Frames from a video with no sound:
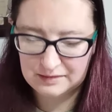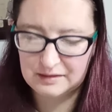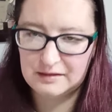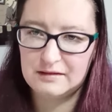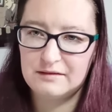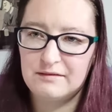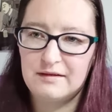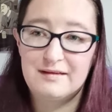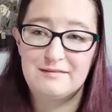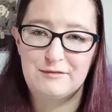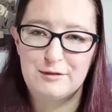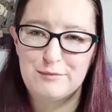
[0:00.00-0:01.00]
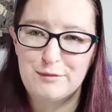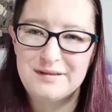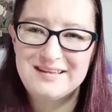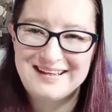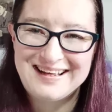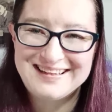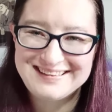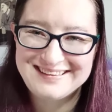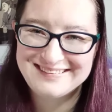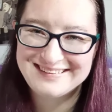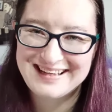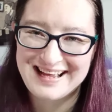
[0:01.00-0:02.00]
It, one moment. I can
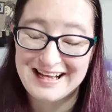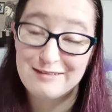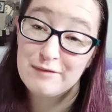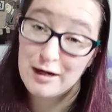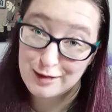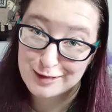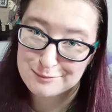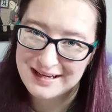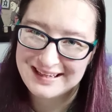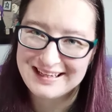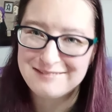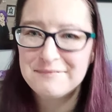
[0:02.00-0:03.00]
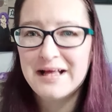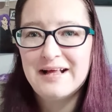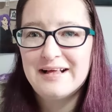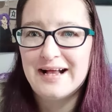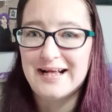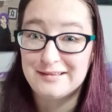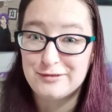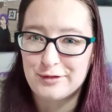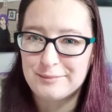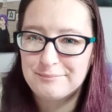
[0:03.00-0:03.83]
hear the cat, Hermione, at the door.